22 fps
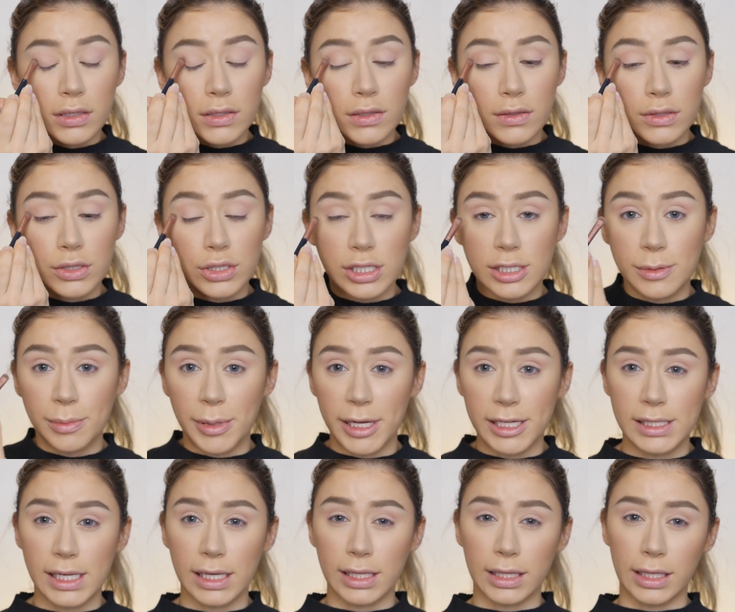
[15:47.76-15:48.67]
So it's just
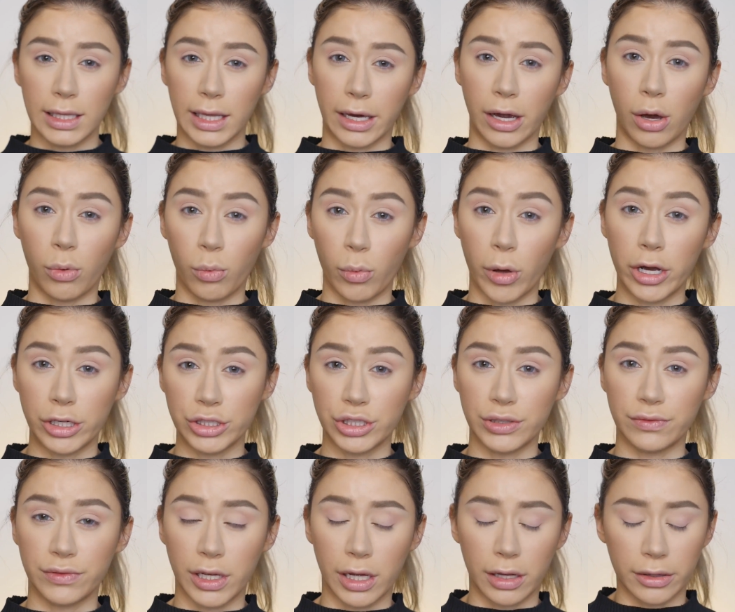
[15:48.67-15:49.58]
basically like a
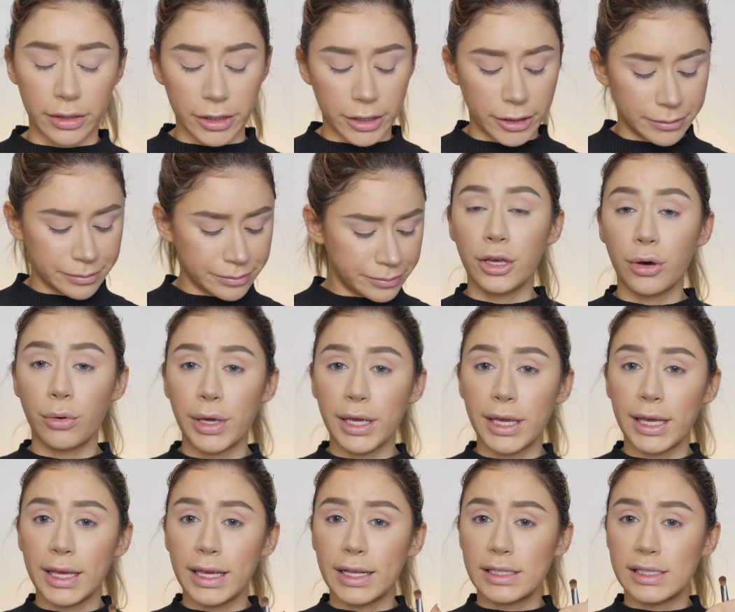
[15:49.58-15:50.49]
wash of color.
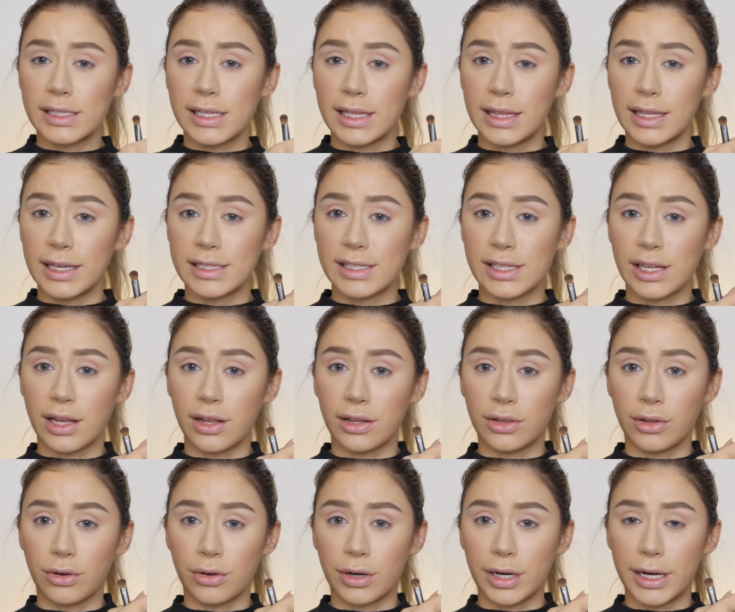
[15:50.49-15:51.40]
Going into this
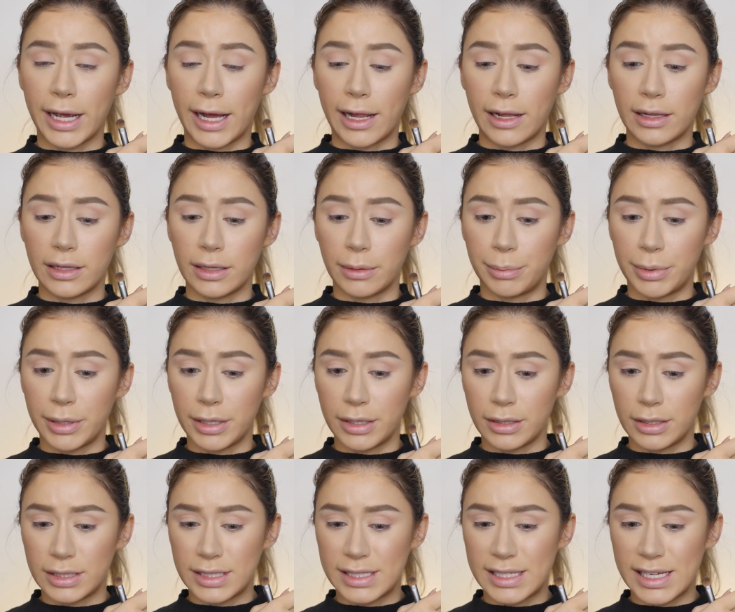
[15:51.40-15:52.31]
L'Oreal Le
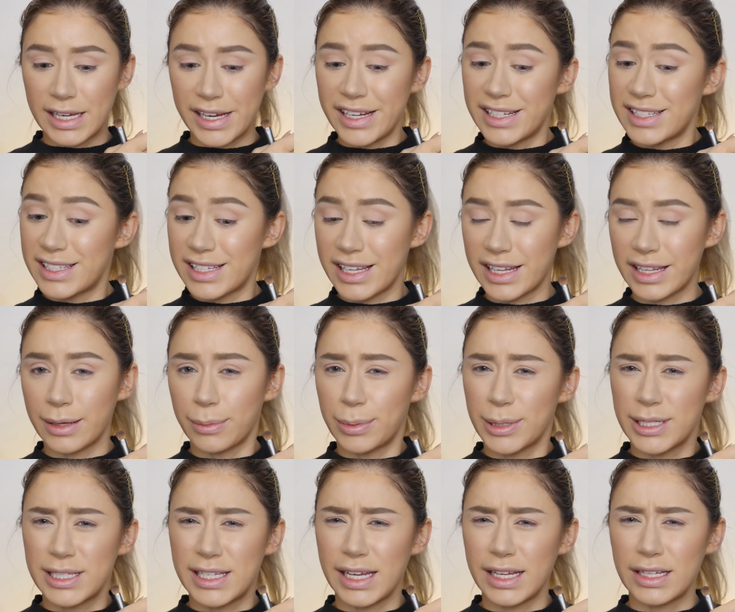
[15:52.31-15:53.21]

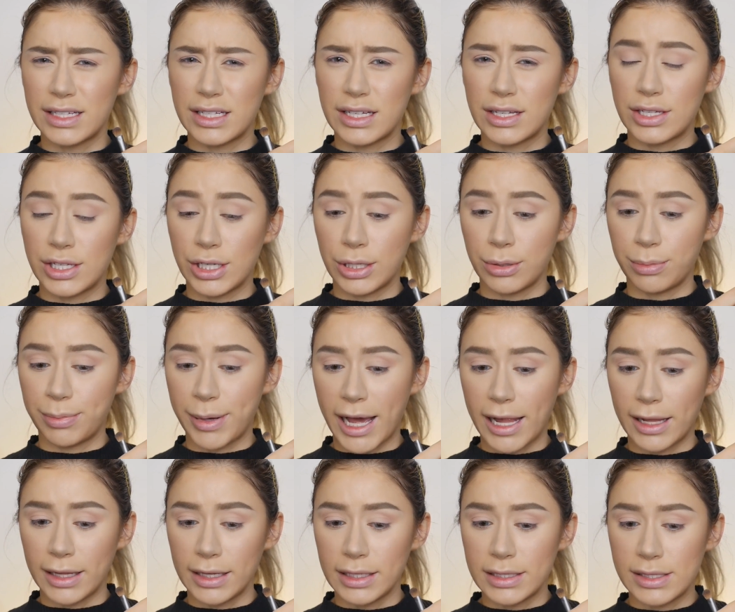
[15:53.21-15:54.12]
Petite 2
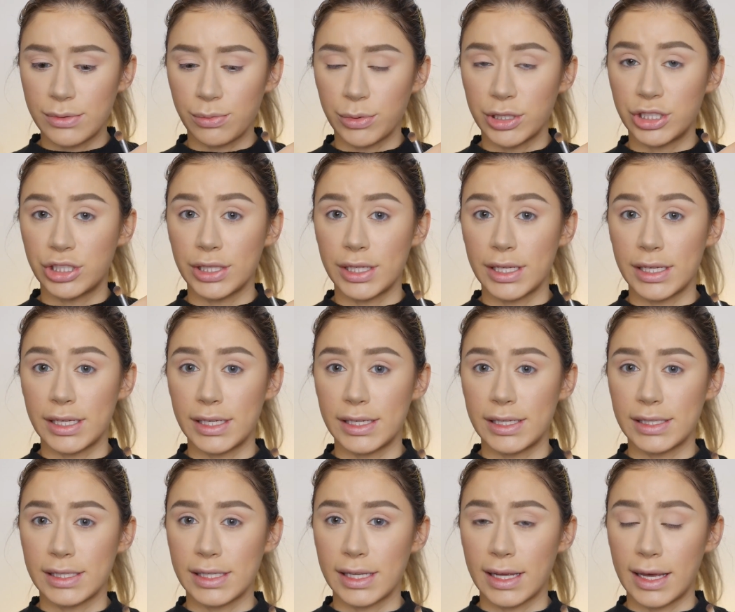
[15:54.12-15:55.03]
palette, which
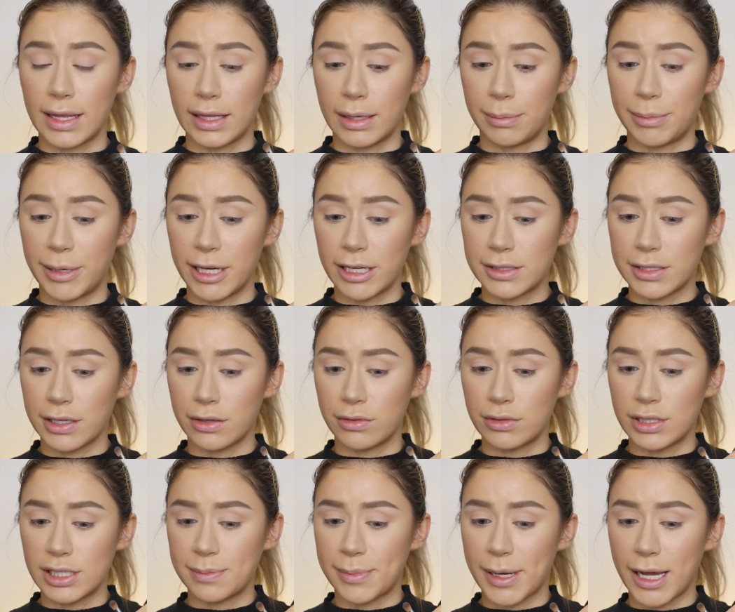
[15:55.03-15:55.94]
is the Pink
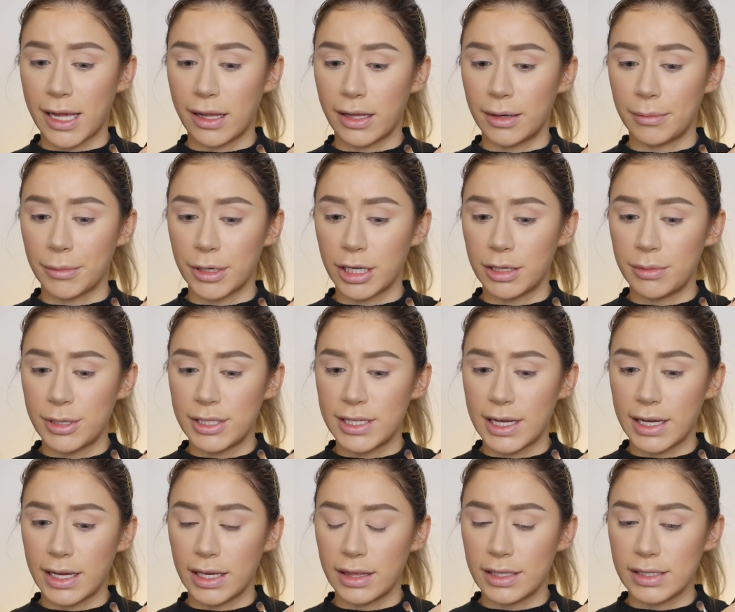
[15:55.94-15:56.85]
Tones palette, I'm going to be
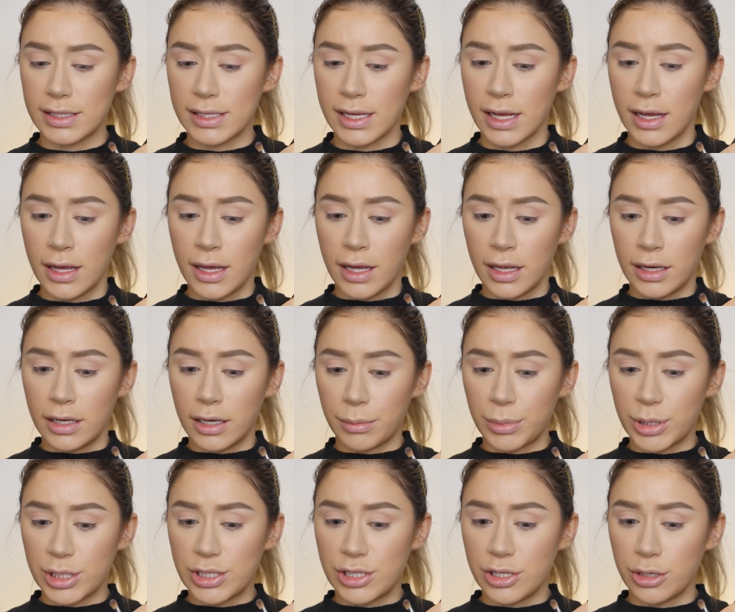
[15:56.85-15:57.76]
taking this
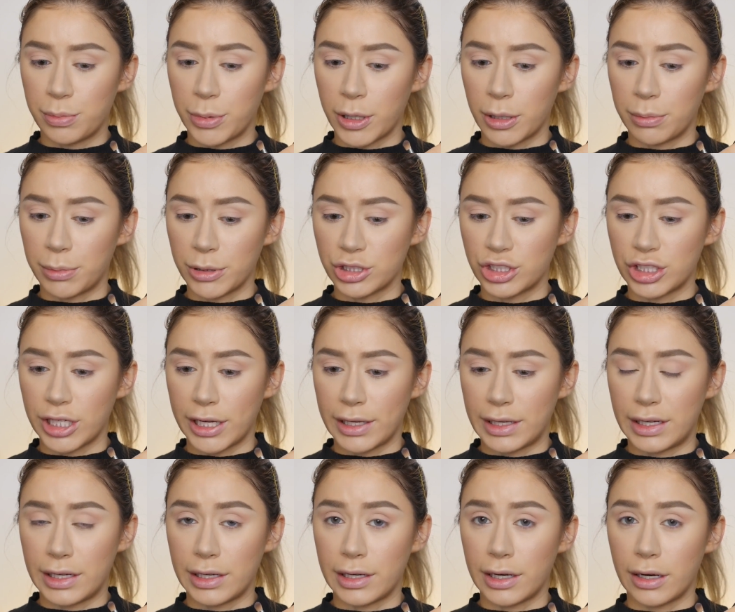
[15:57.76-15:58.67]
number 2 purple
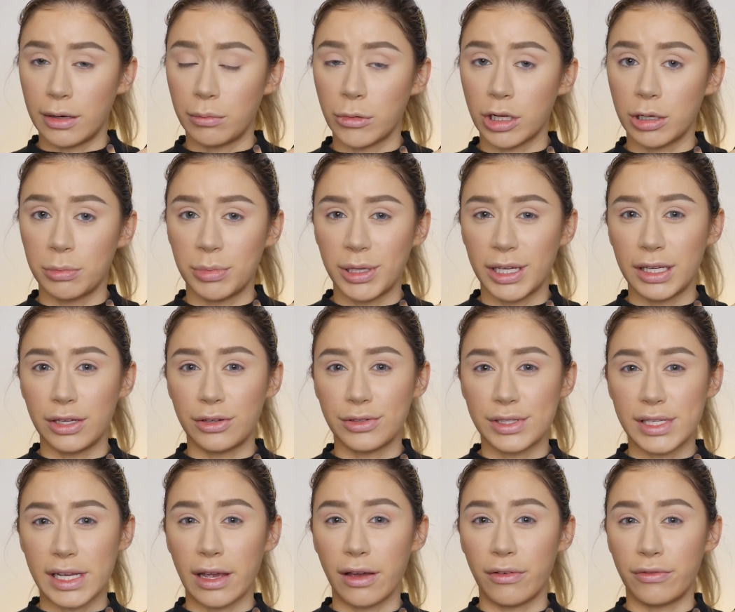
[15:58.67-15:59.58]
shade here, and I'm going to be
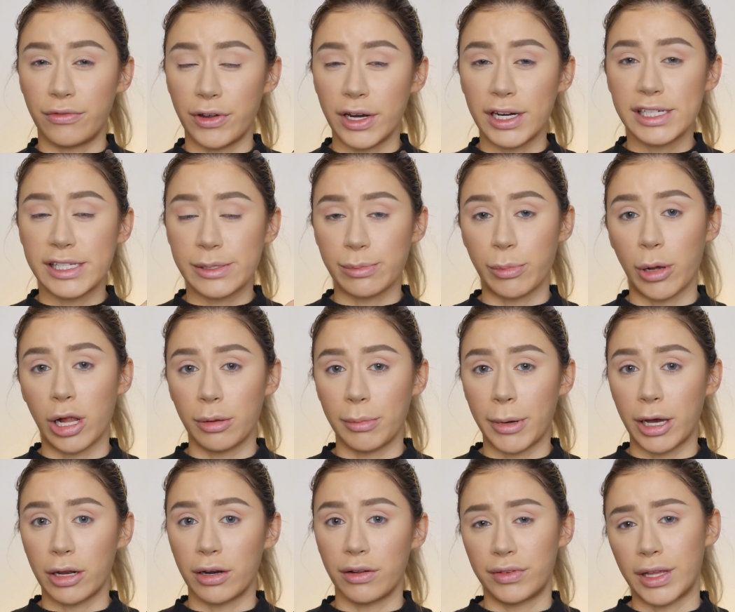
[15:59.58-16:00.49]
using a very small
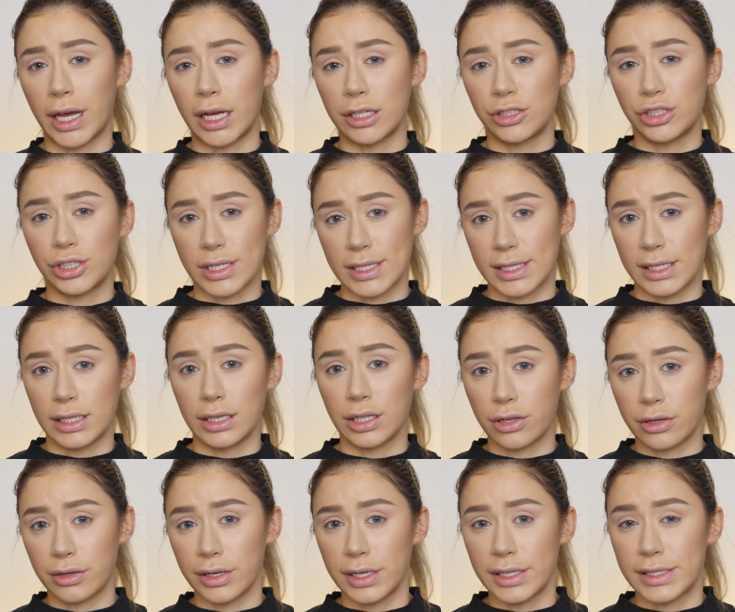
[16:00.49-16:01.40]
amount of that just in
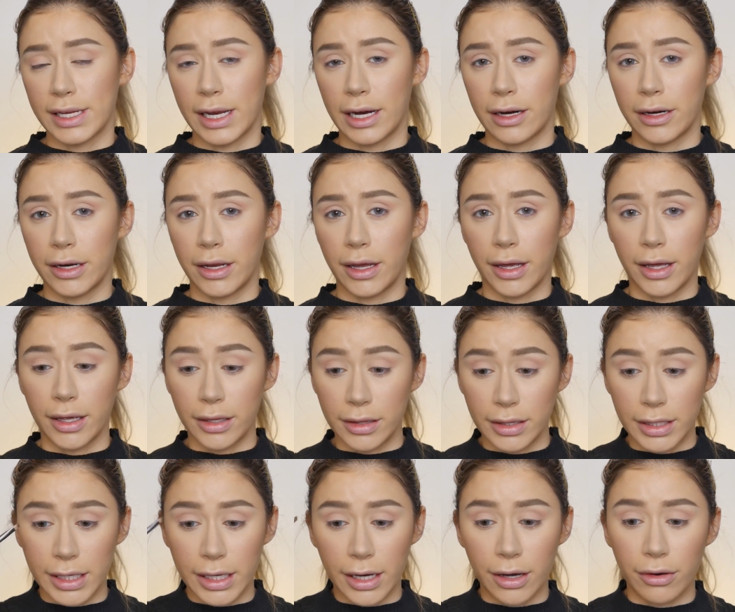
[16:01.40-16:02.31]
the crease area
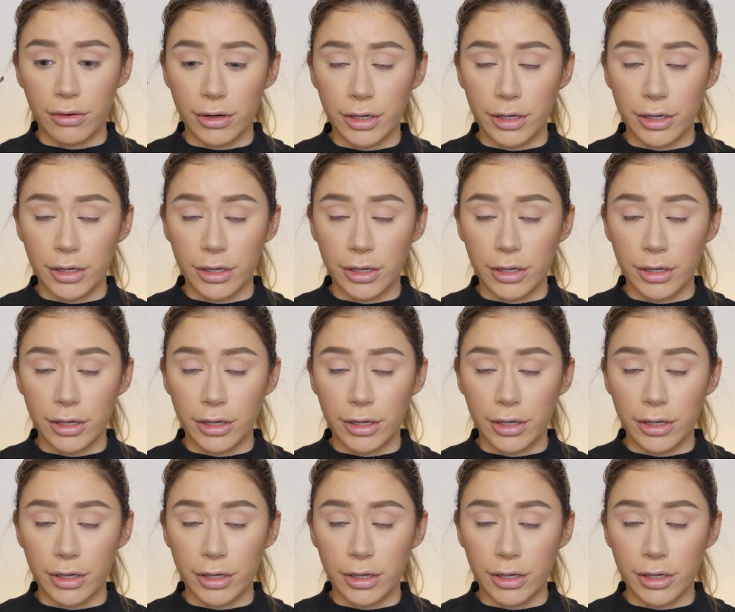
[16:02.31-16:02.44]
and the